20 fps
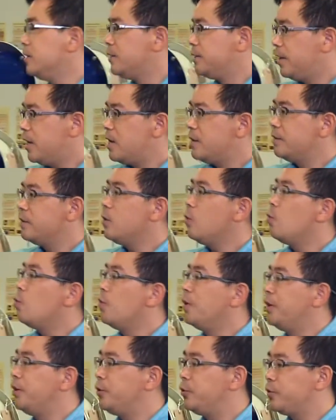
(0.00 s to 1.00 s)
Then
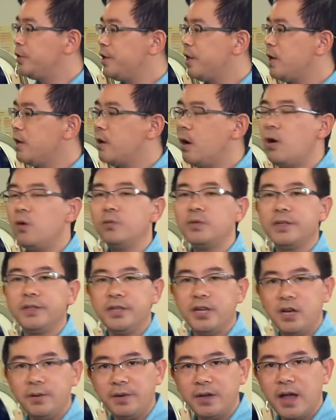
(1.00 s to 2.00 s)
we need to turn on the
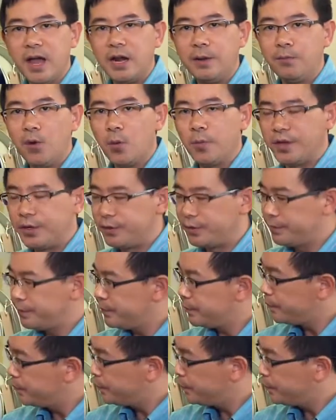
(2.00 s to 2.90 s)
turbine anemometer.